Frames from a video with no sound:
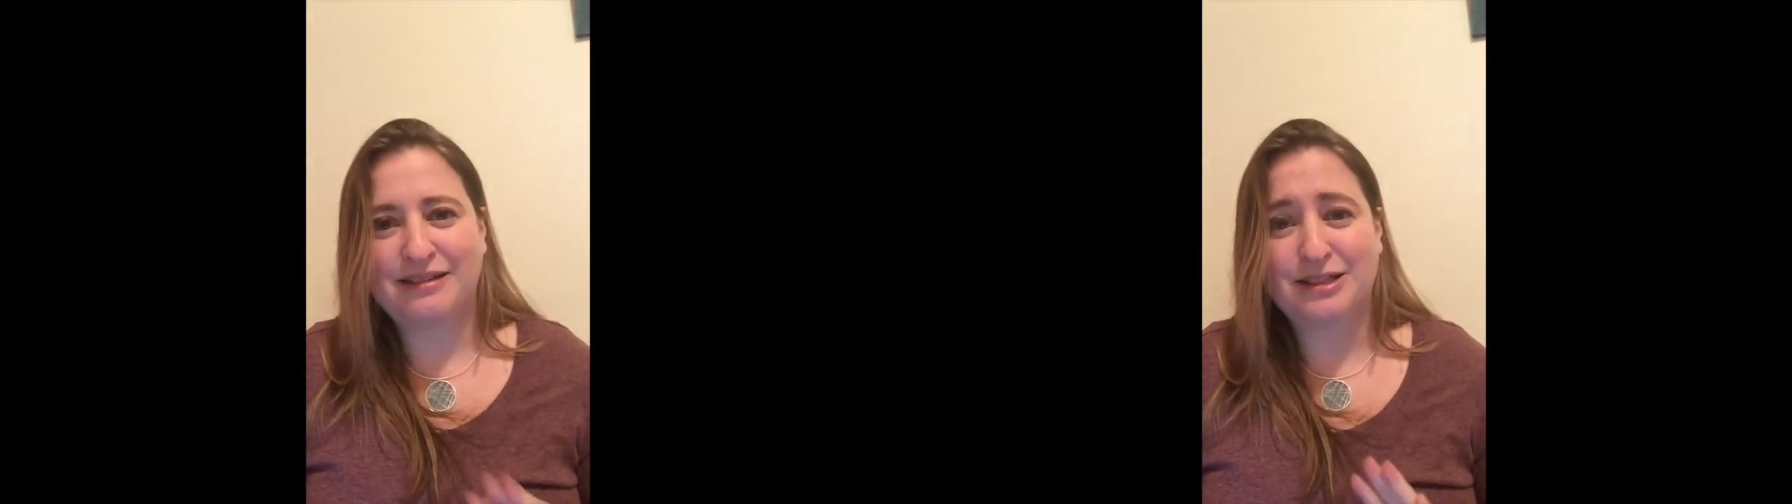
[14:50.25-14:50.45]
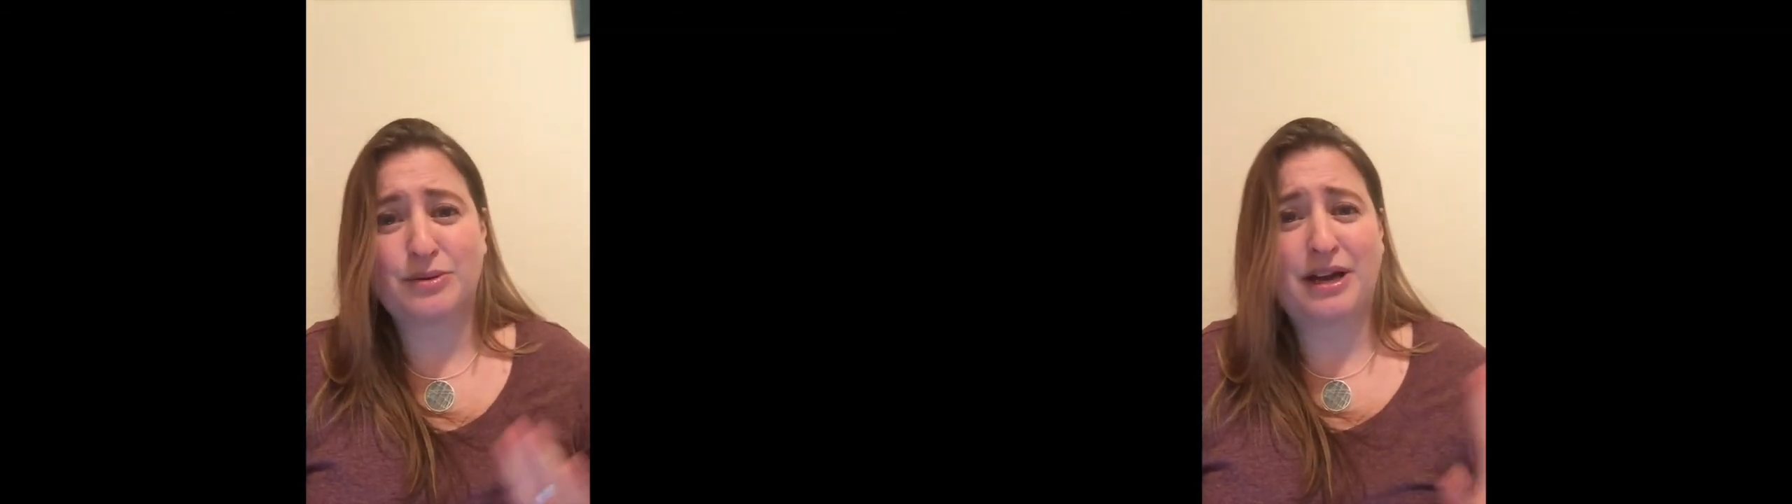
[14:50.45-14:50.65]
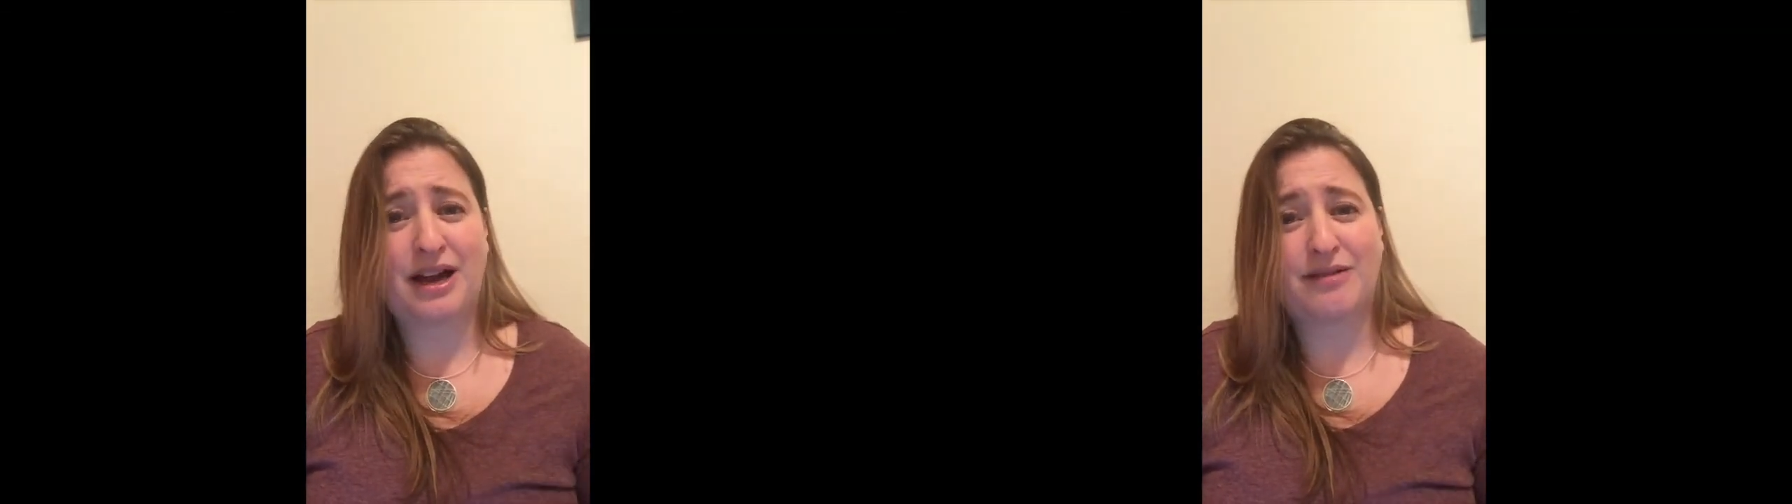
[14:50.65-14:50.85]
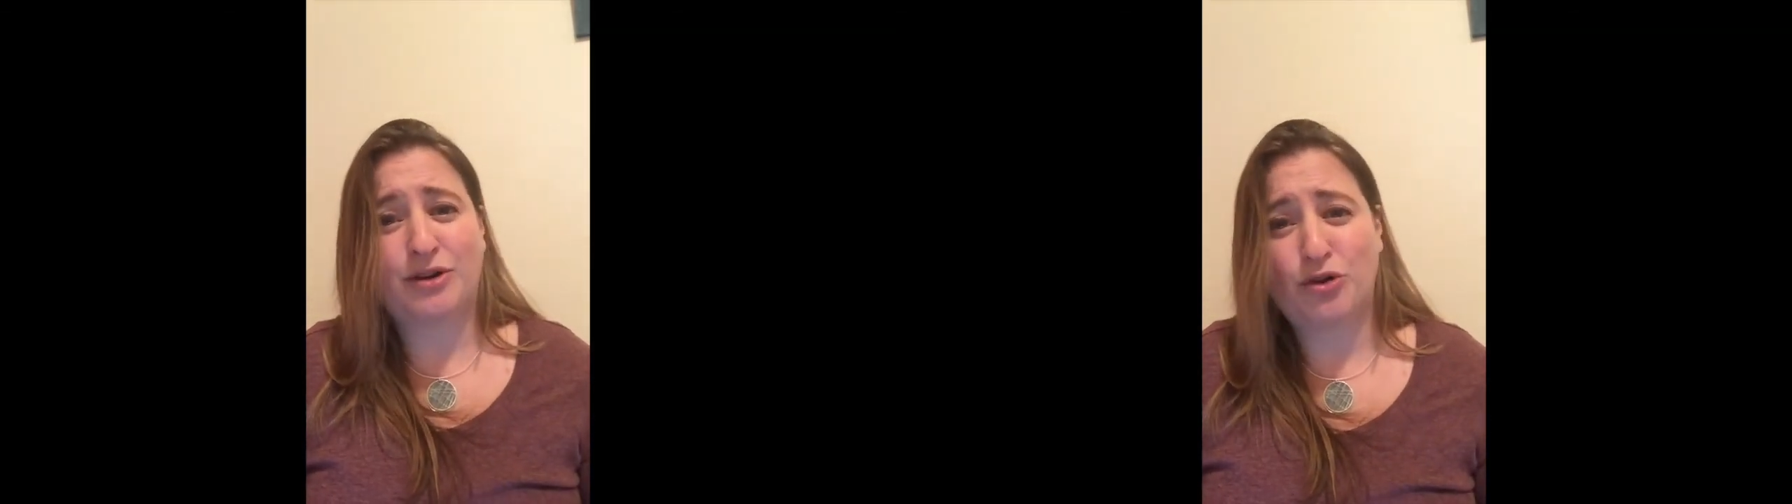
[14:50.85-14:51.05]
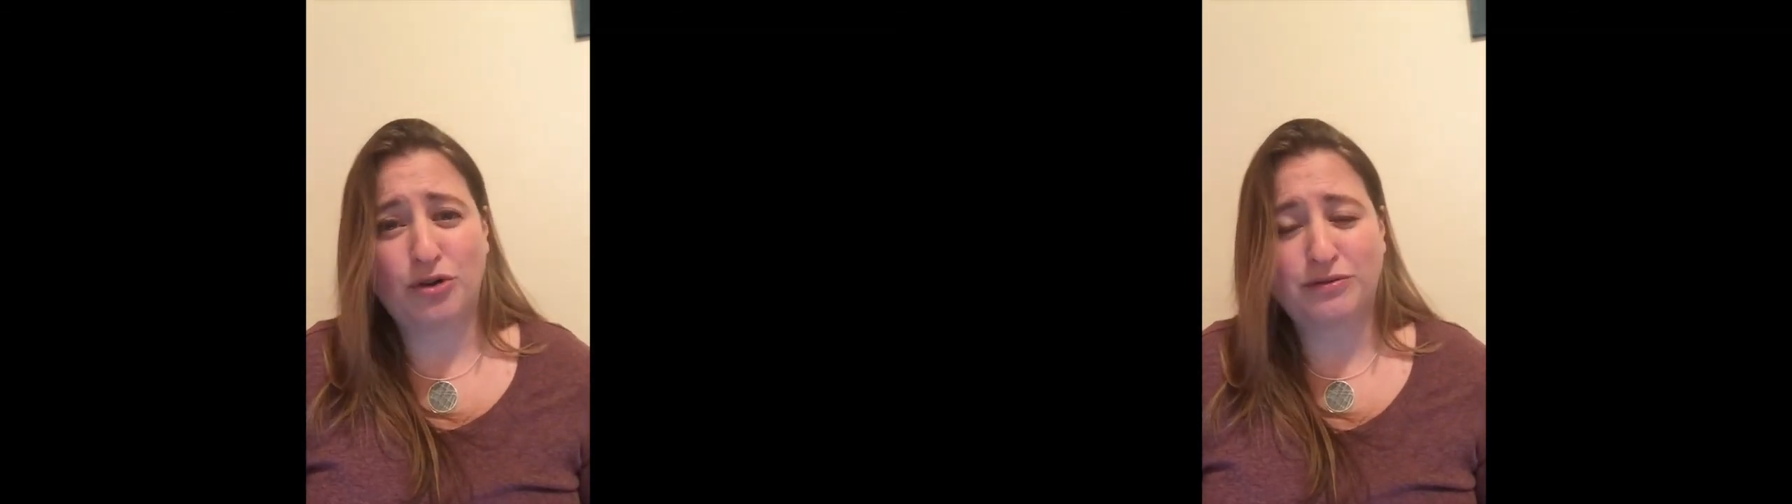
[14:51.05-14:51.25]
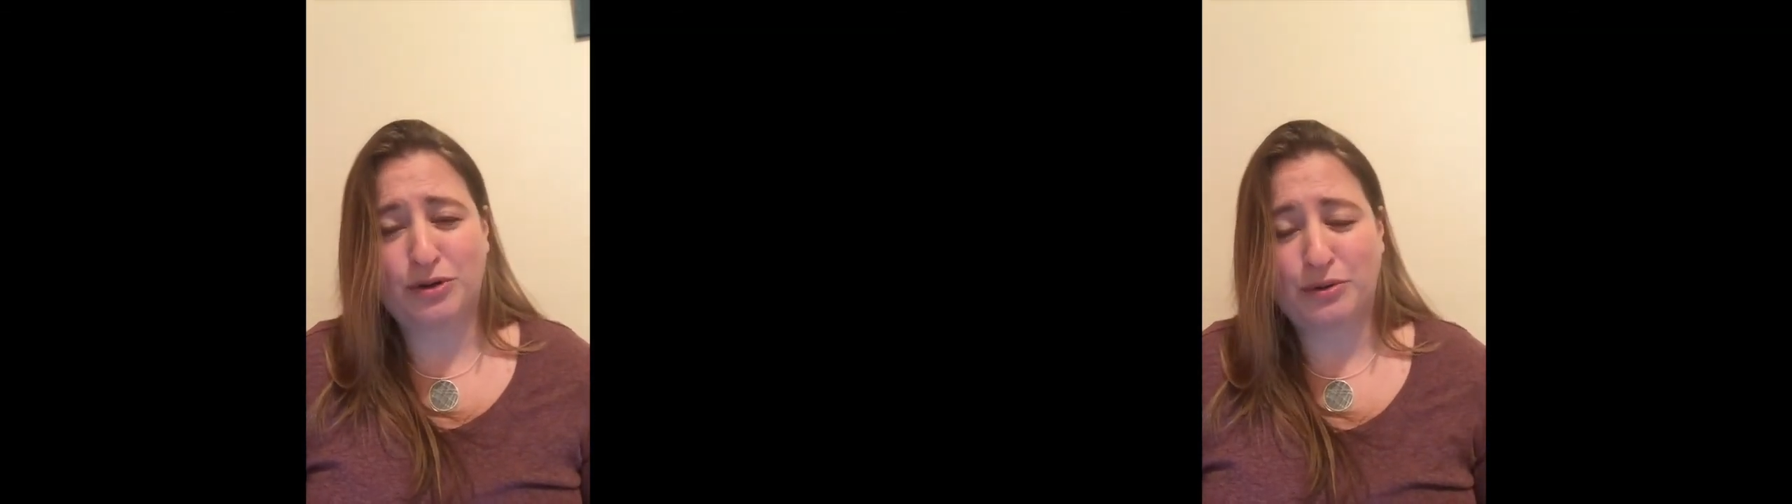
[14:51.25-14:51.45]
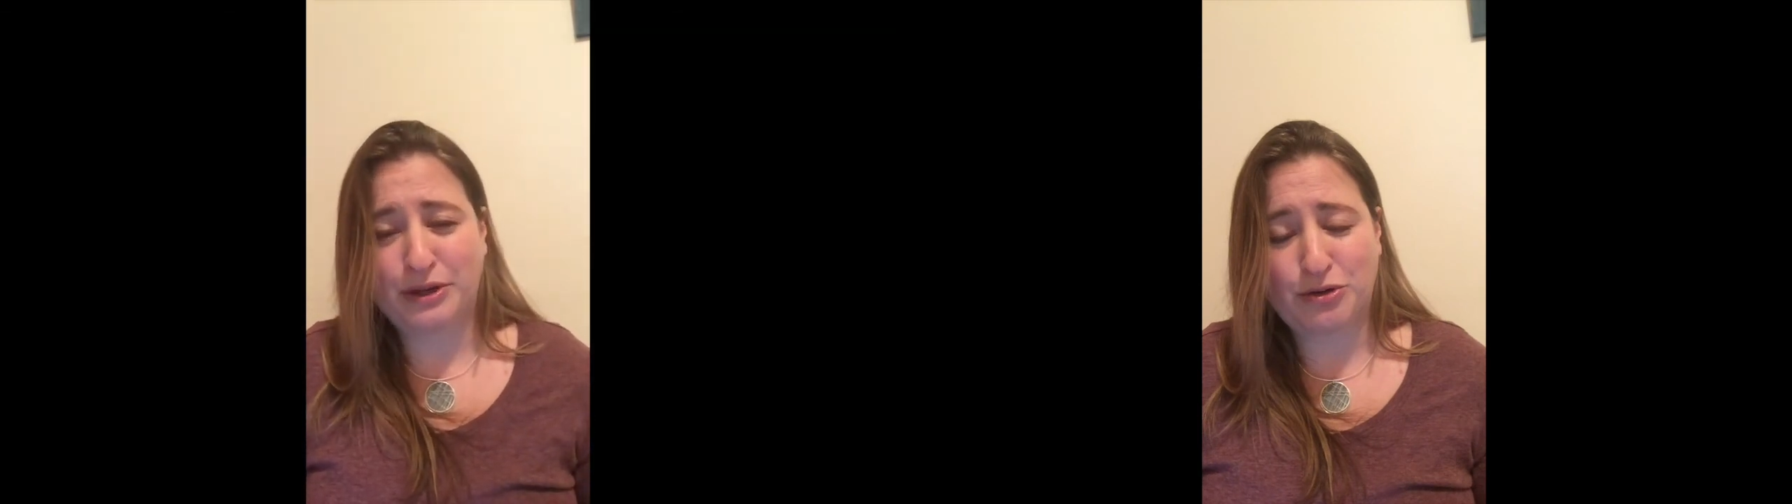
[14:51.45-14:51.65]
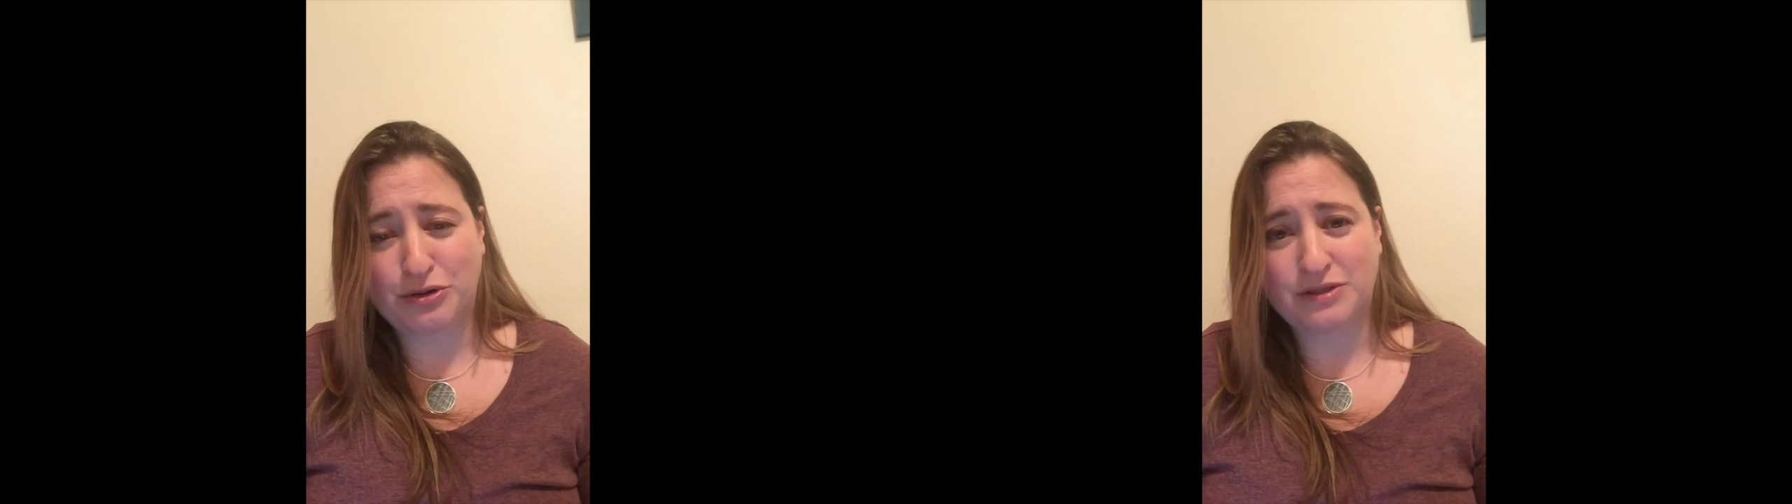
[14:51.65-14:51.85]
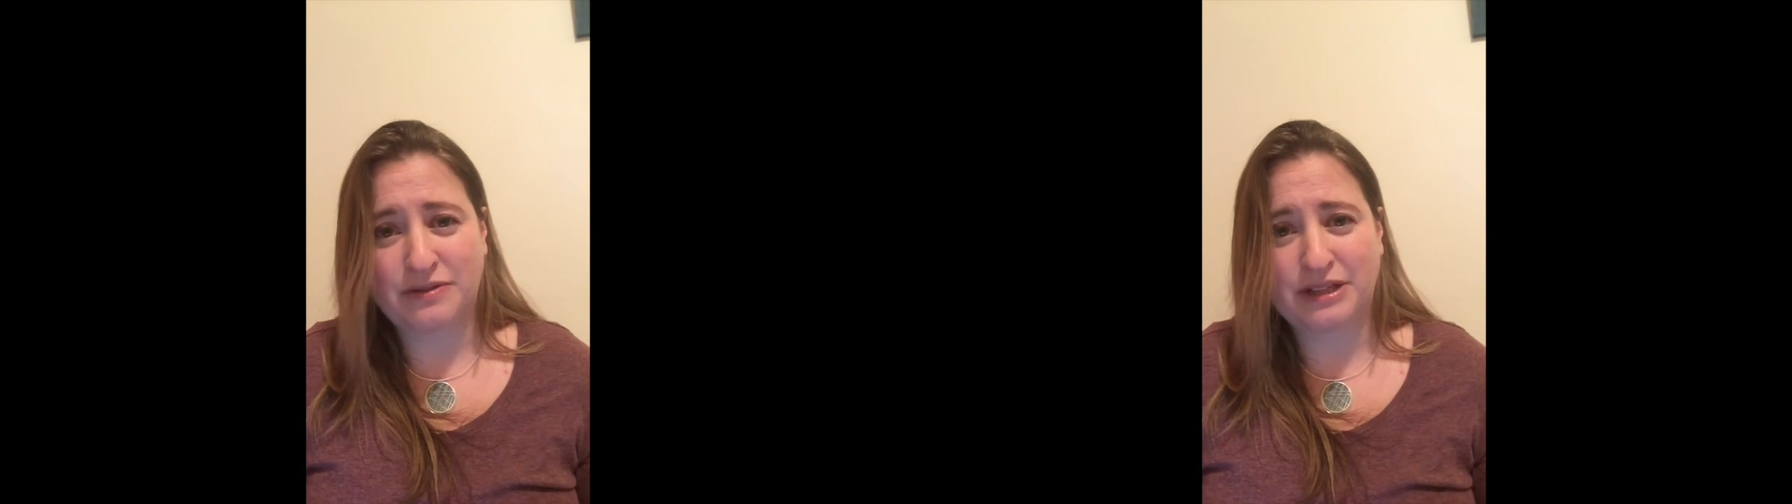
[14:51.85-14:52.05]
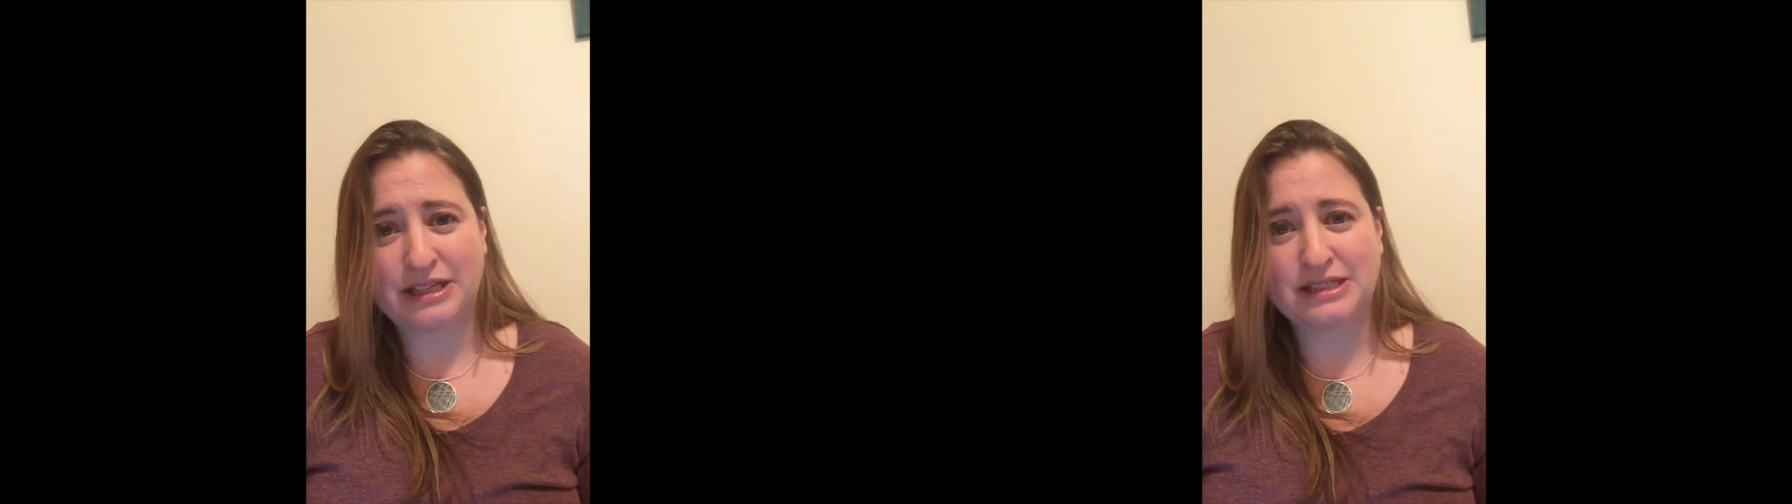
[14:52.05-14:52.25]
That's why I have a whole 4-week course
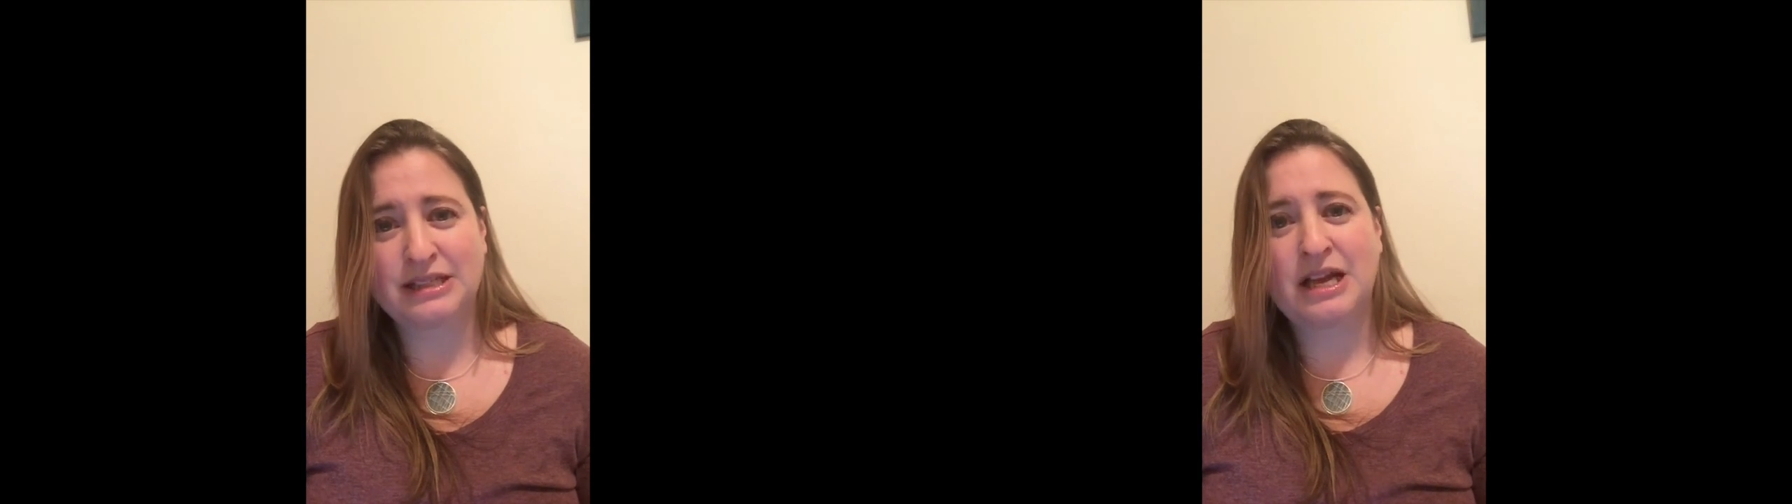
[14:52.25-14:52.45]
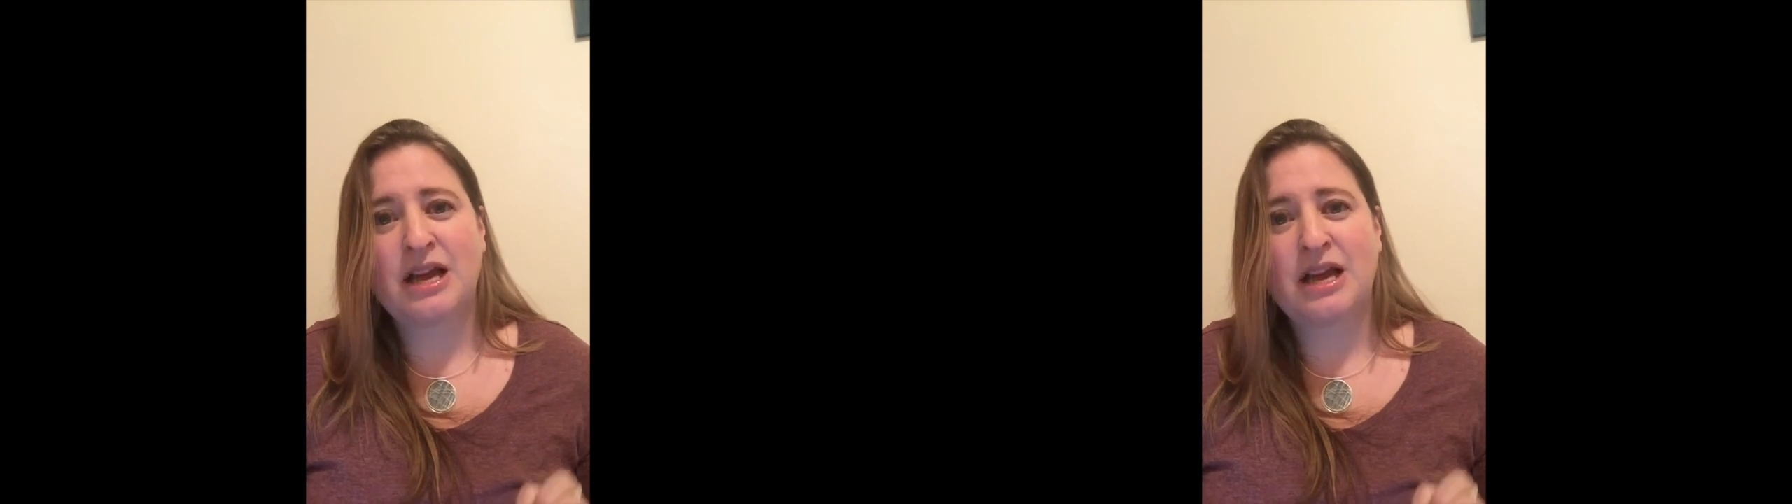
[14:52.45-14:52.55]
for this.